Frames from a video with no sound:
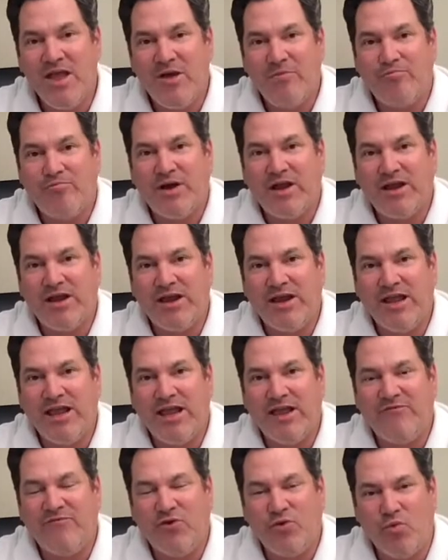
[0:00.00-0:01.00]
but
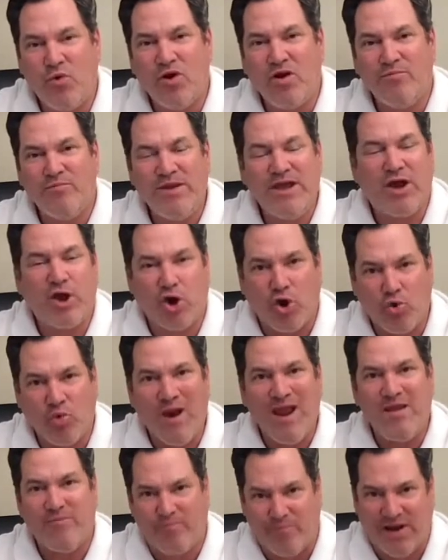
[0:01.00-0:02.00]
if you want to be a
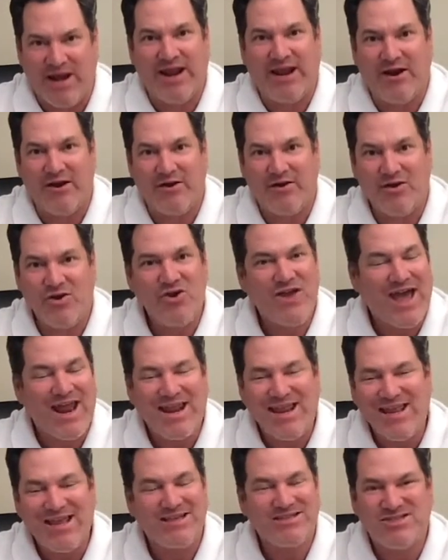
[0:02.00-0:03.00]
great player you got to
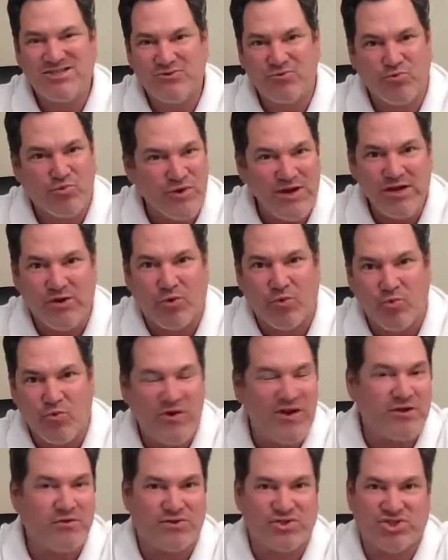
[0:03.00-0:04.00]
get real
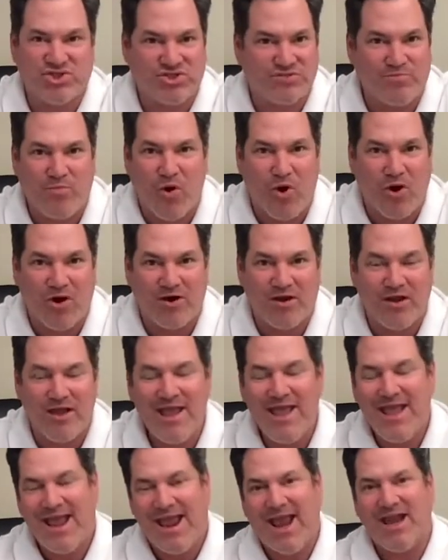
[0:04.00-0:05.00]
real smart
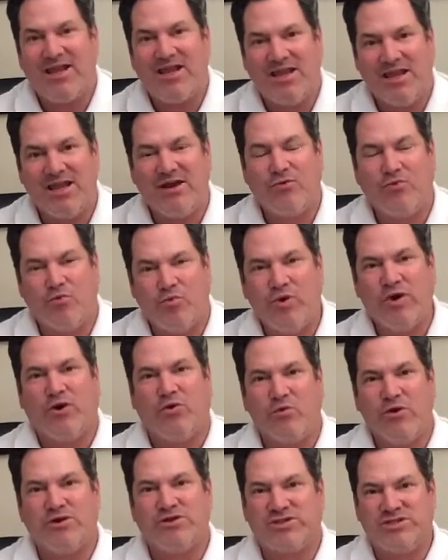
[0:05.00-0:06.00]
and to get real
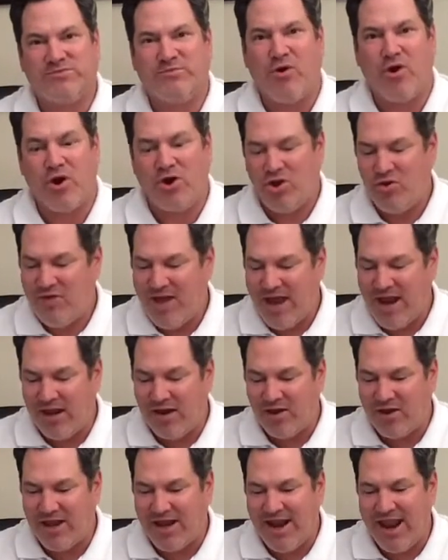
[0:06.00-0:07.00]
real smart you got to
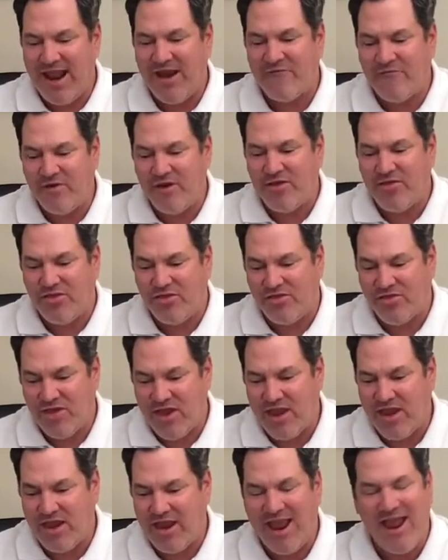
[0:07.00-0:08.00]
look at
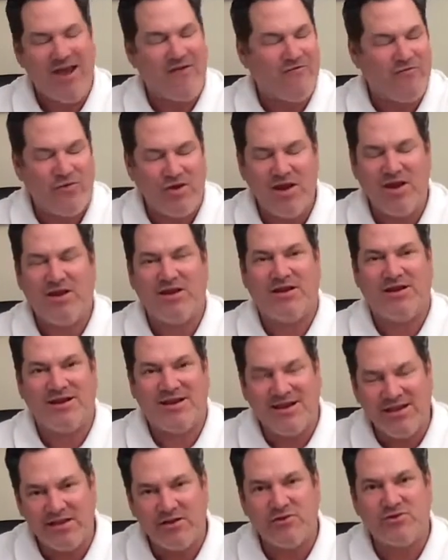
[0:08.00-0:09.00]
everything every
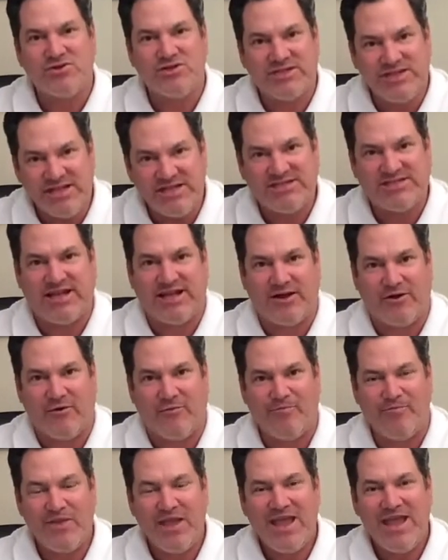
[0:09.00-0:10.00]
little
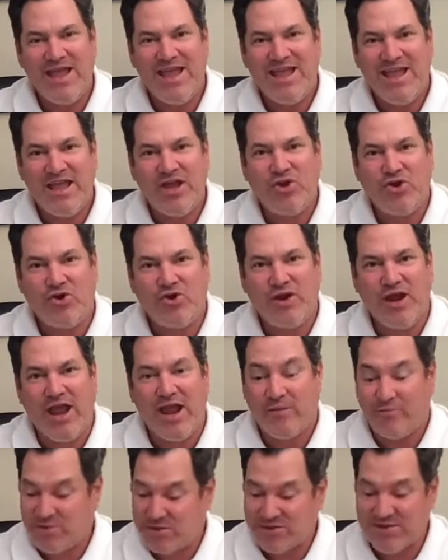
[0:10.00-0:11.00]
detail in your
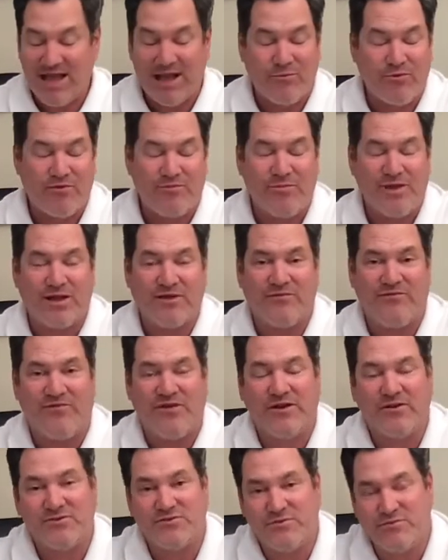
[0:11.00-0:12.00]
game just like what, Mick,
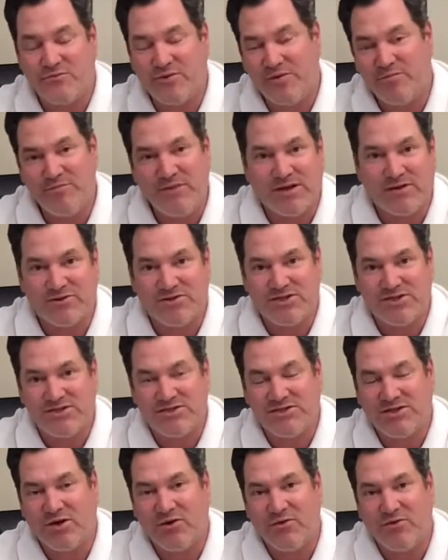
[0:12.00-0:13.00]
what
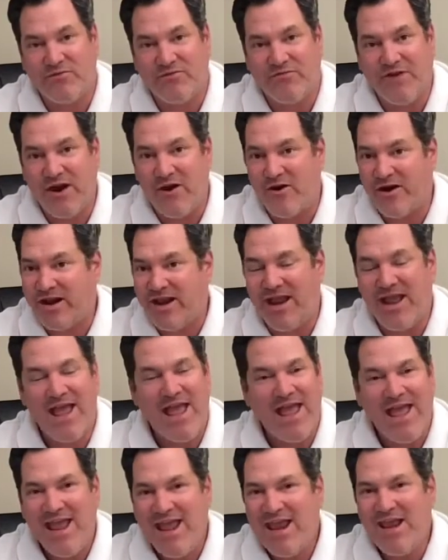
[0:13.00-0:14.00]
mickelson told Feherty
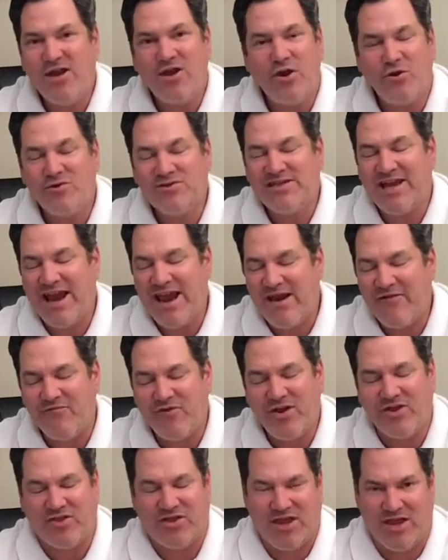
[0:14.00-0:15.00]
he knows
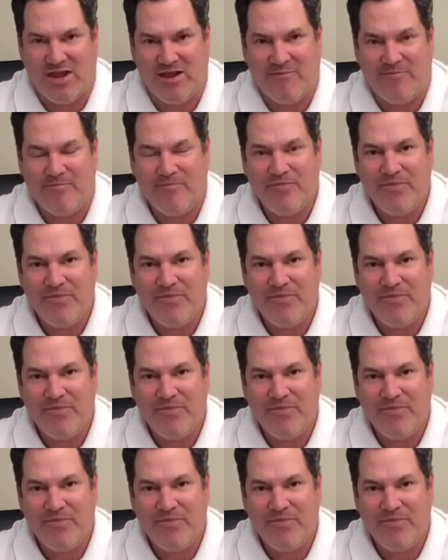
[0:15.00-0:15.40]
everything